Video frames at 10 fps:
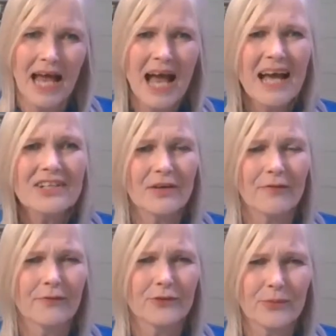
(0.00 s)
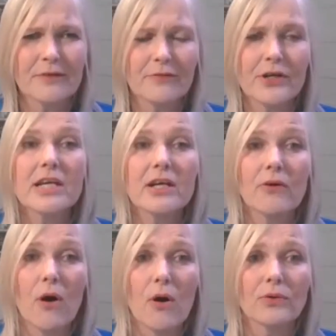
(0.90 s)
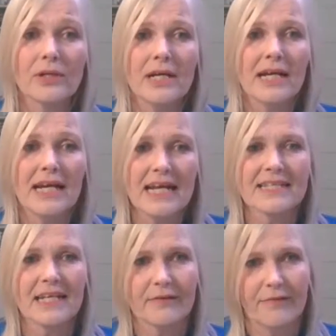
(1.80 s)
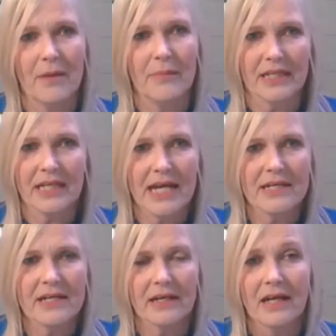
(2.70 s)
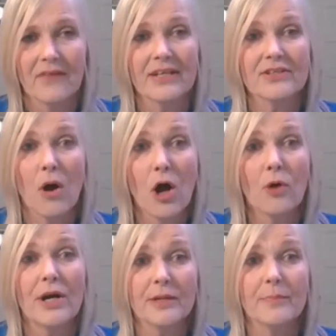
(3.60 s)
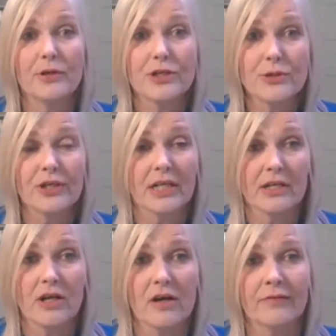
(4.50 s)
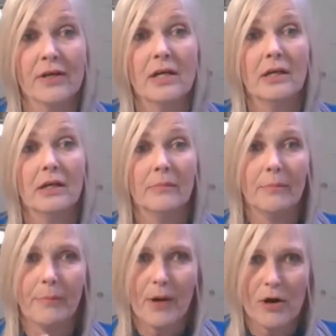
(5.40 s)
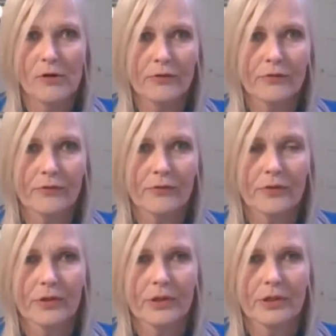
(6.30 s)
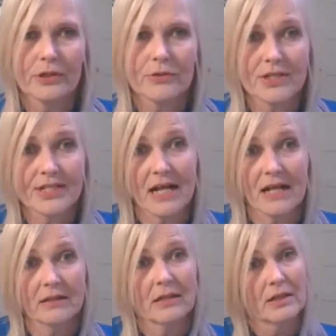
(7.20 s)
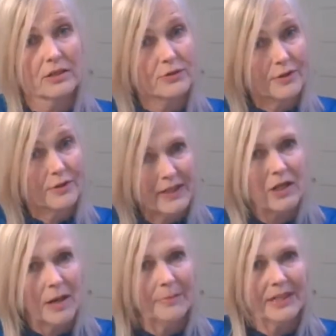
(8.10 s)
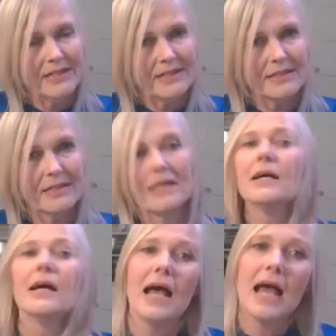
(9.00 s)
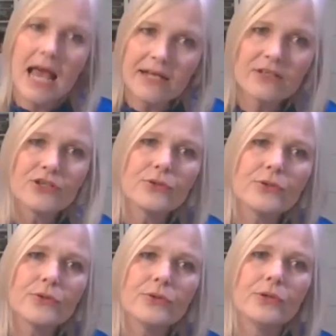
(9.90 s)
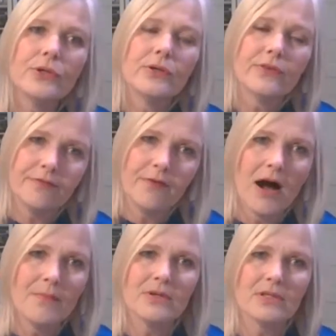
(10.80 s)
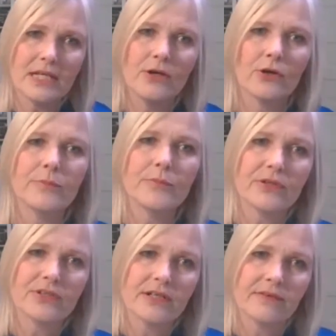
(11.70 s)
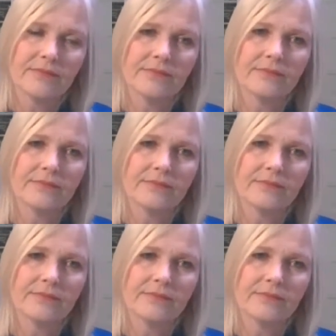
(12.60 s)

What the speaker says: Talash, a 23-year-old insect farmer in Kenya that's already producing enough both to sell to the feed companies and to the farmers in the community.